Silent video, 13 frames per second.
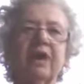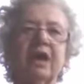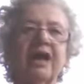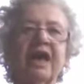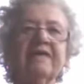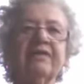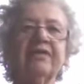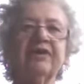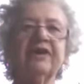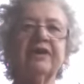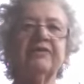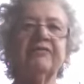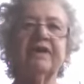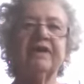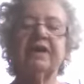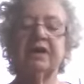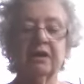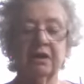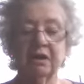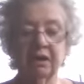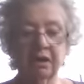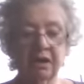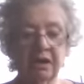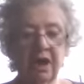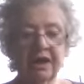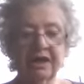I can't think of any
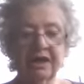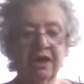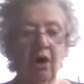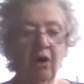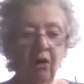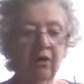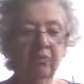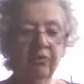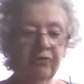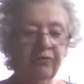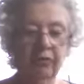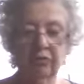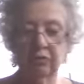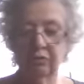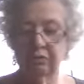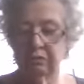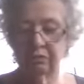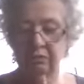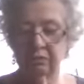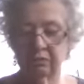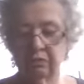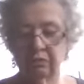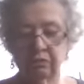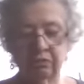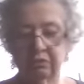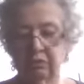harmful
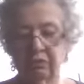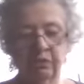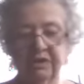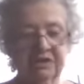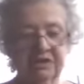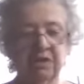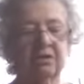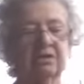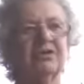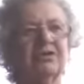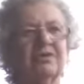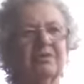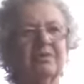results.